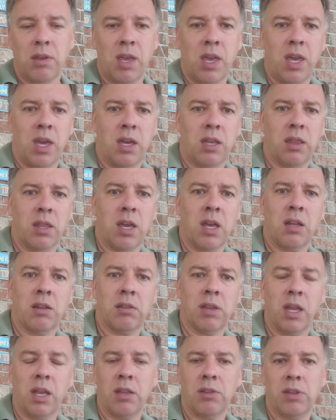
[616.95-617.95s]
and then
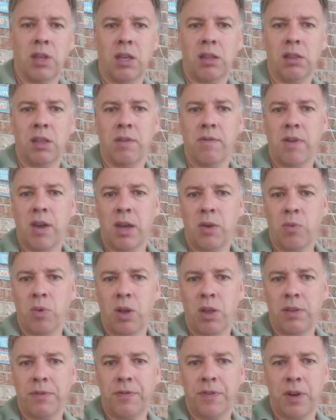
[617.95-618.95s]
they live on
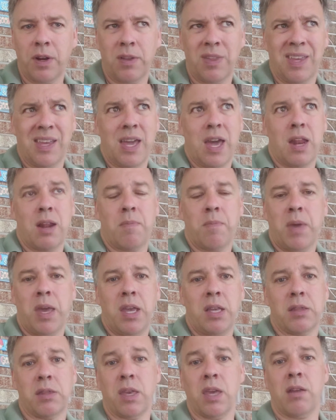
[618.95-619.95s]
welfare. They got it
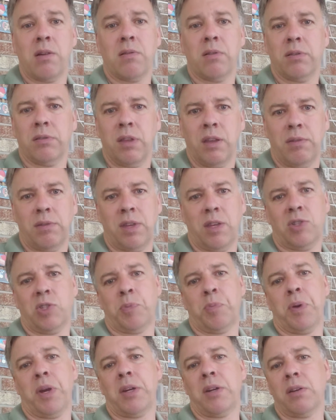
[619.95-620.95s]
made. They
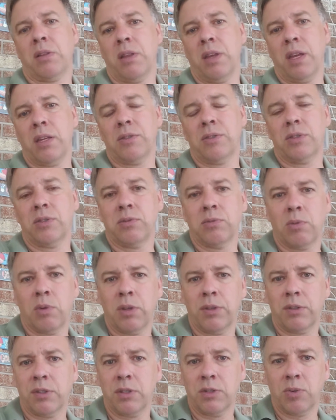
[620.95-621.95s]
spread their legs
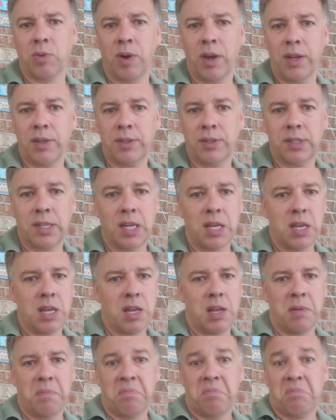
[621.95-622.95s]
once or twice.
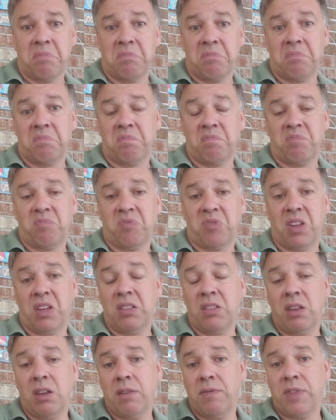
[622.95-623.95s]
They
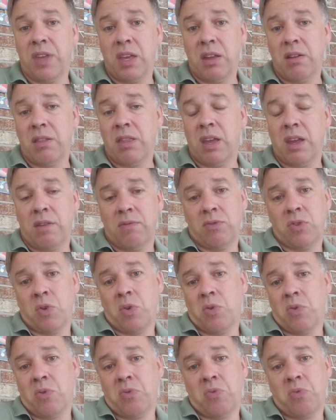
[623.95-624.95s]
live. They have
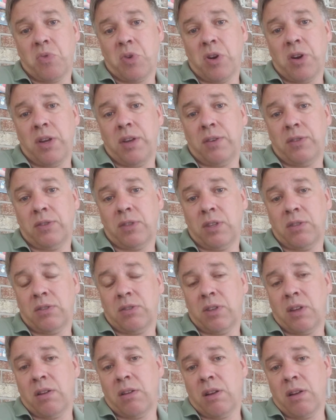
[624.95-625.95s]
no worries. They
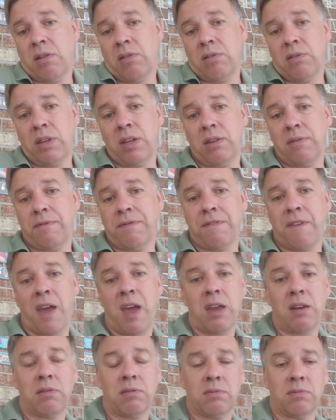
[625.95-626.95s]
sit around getting
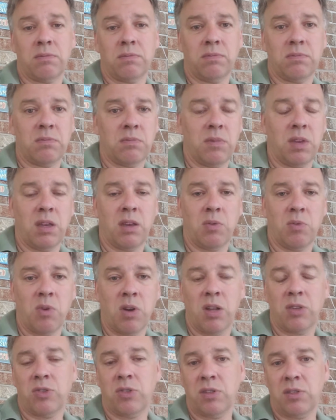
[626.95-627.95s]
fat and
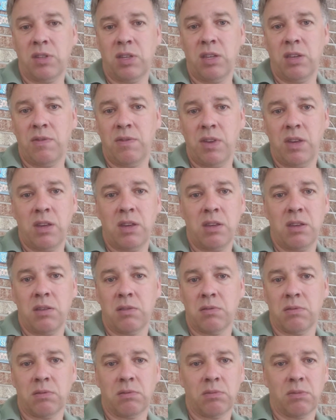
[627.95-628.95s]
watching TV
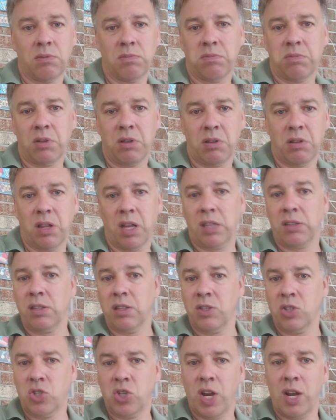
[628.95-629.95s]
and
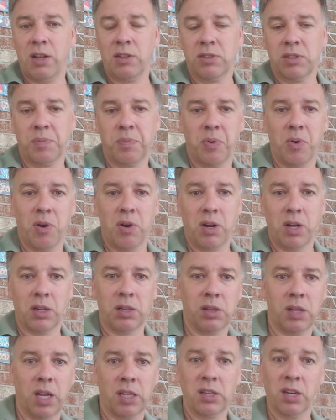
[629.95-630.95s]
collecting child support and
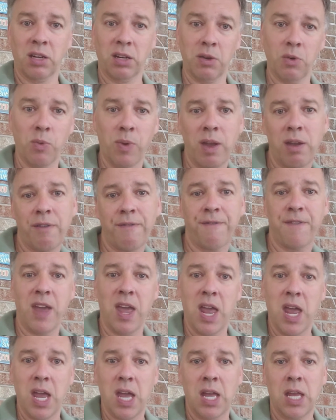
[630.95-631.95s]
collecting the
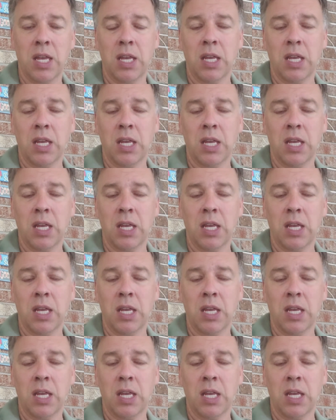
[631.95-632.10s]
welfare.